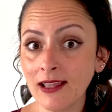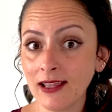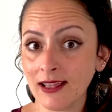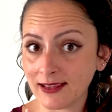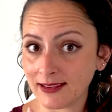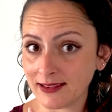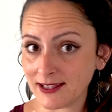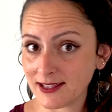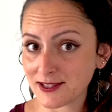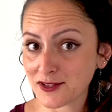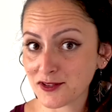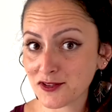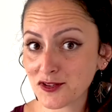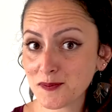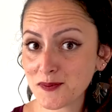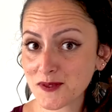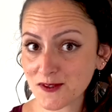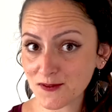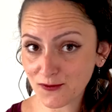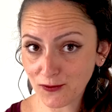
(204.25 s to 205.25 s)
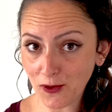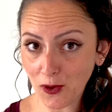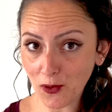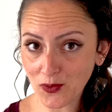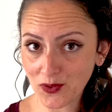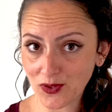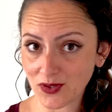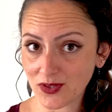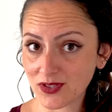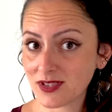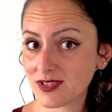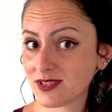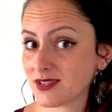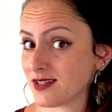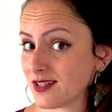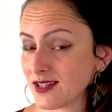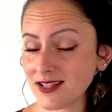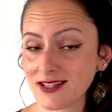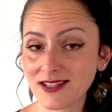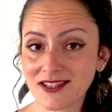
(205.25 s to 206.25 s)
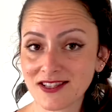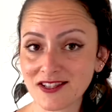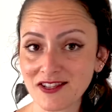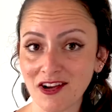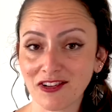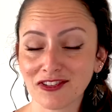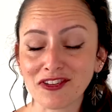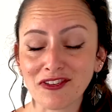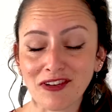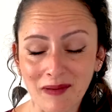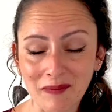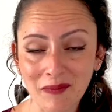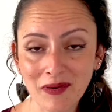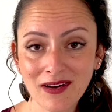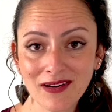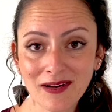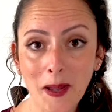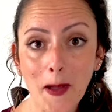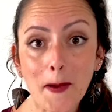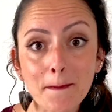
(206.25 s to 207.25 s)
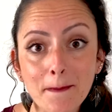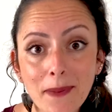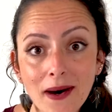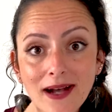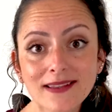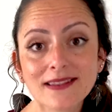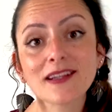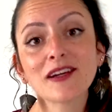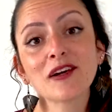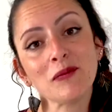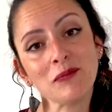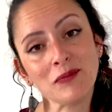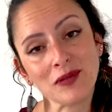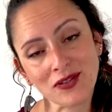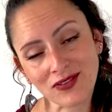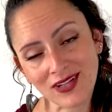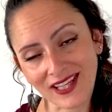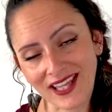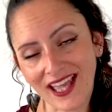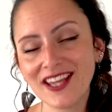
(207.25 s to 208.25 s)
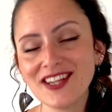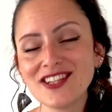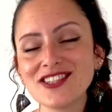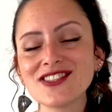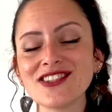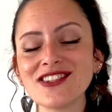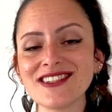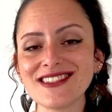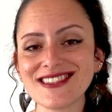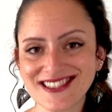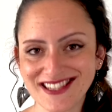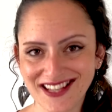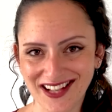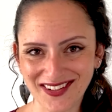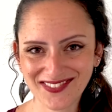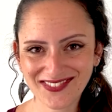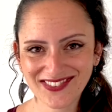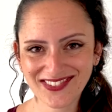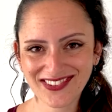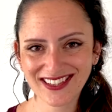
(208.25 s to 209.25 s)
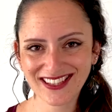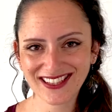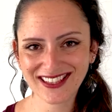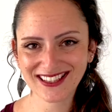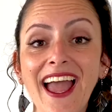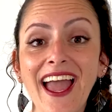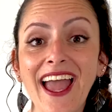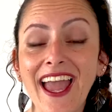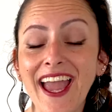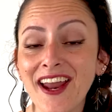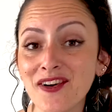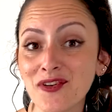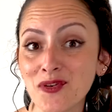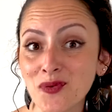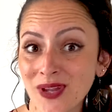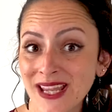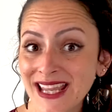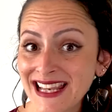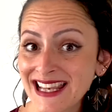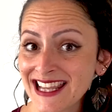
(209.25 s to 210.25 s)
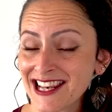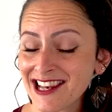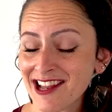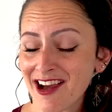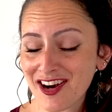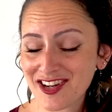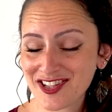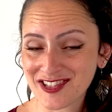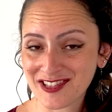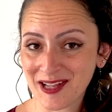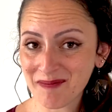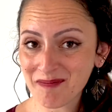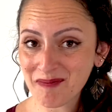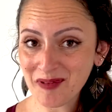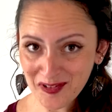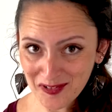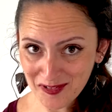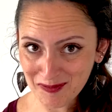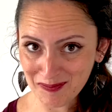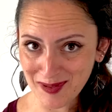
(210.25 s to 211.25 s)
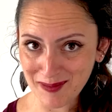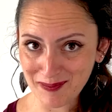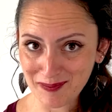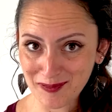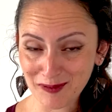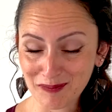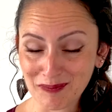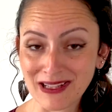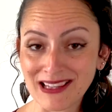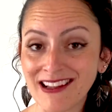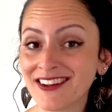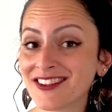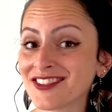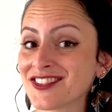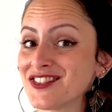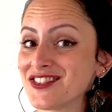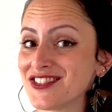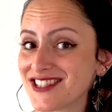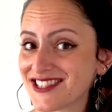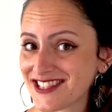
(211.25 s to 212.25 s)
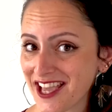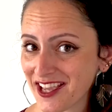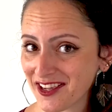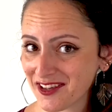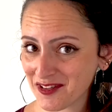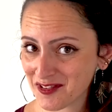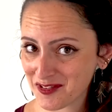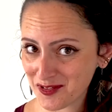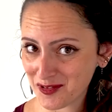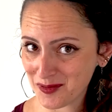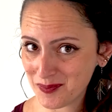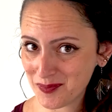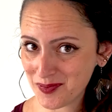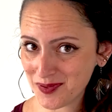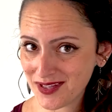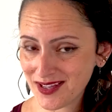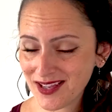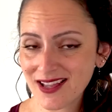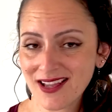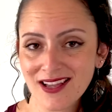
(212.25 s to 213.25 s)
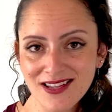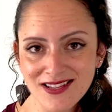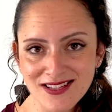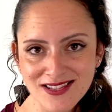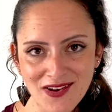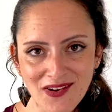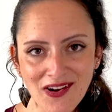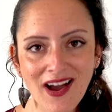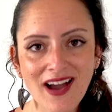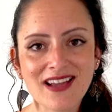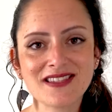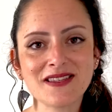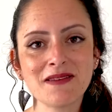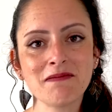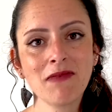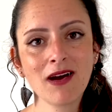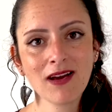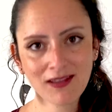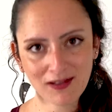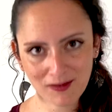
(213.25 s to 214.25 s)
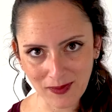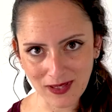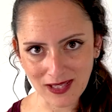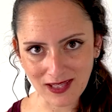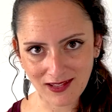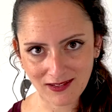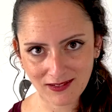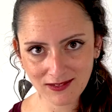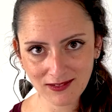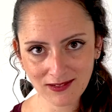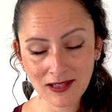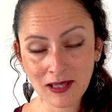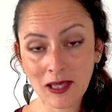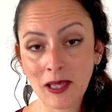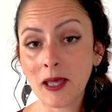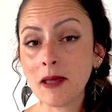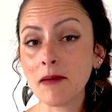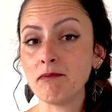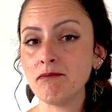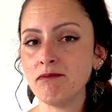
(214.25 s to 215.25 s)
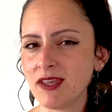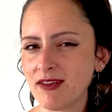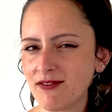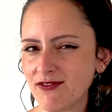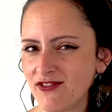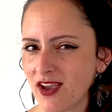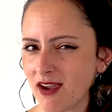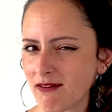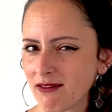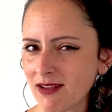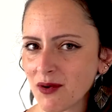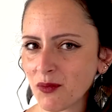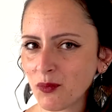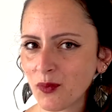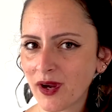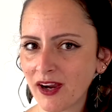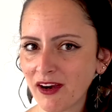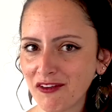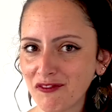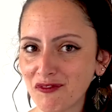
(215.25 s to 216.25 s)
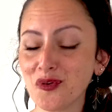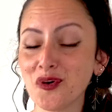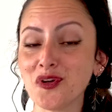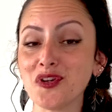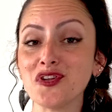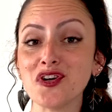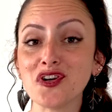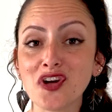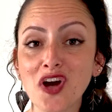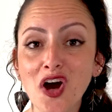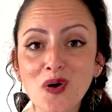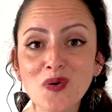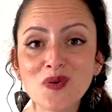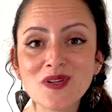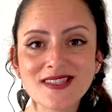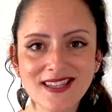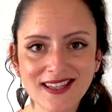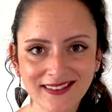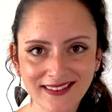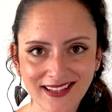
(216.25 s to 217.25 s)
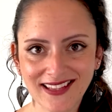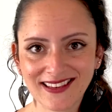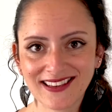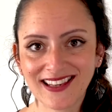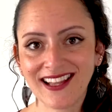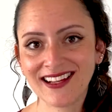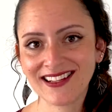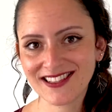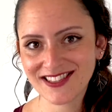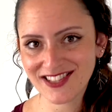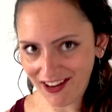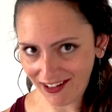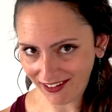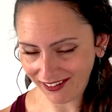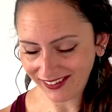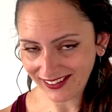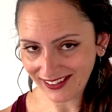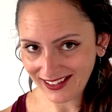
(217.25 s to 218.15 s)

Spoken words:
This group's focus is not grammar, but communication itself. A really large number of people belong to the second group. So guys, in my opinion, be very aware of what your goals and deadlines are.